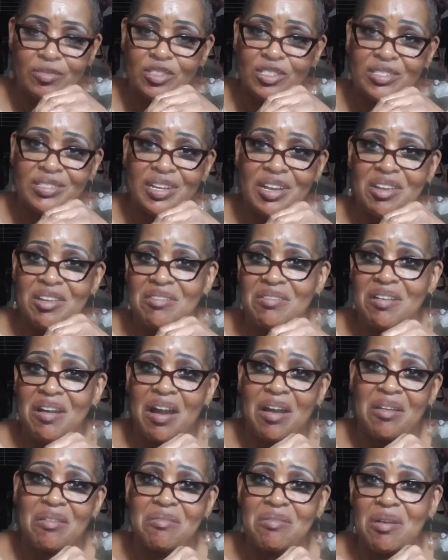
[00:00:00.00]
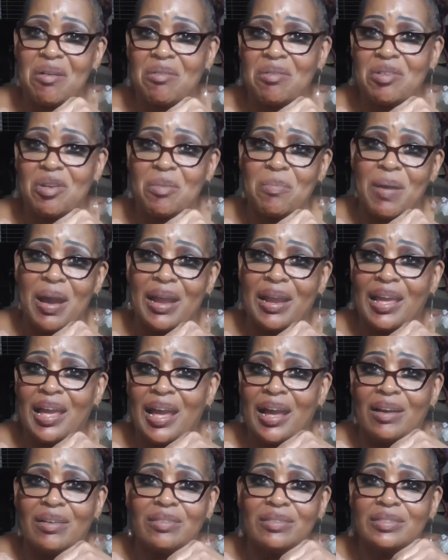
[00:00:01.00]
She said, you know, I don't go to nobody's
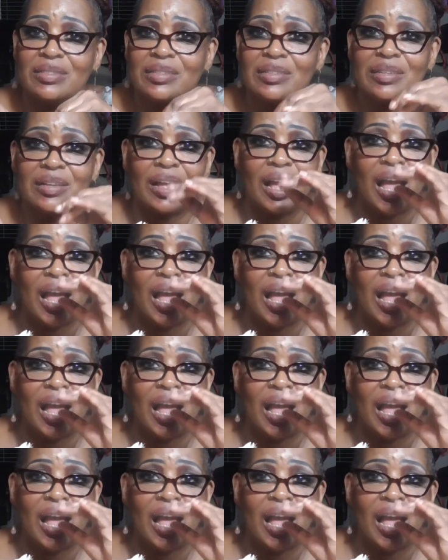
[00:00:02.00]
house.